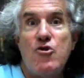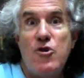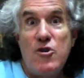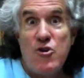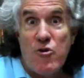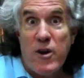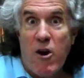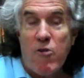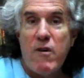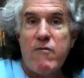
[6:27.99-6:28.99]
during our
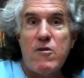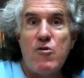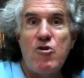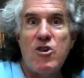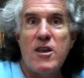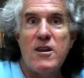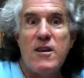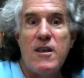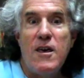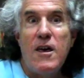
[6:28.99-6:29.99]
revolution,
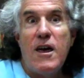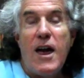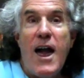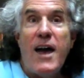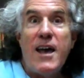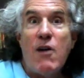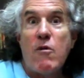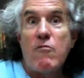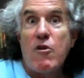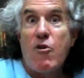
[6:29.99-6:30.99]
at our
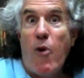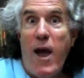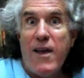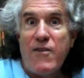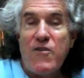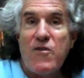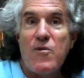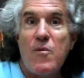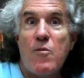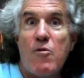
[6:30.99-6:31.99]
request,
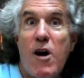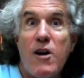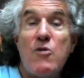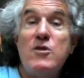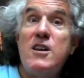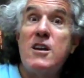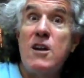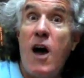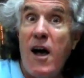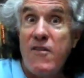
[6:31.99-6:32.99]
Morocco did
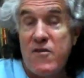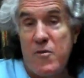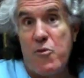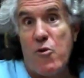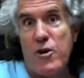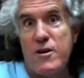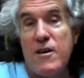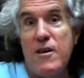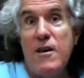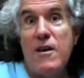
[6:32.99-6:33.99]
not support
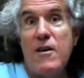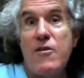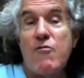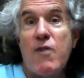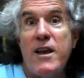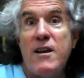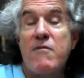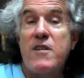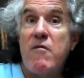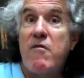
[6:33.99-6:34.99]
the right of
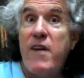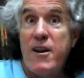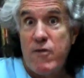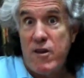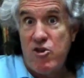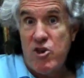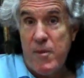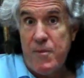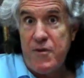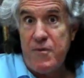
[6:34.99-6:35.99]
Confederate
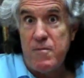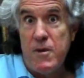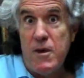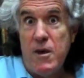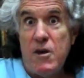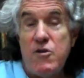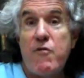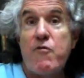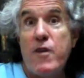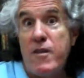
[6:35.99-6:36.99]
ships to
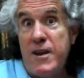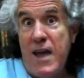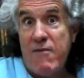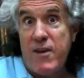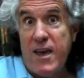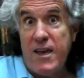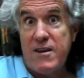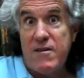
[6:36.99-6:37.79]
freely navigate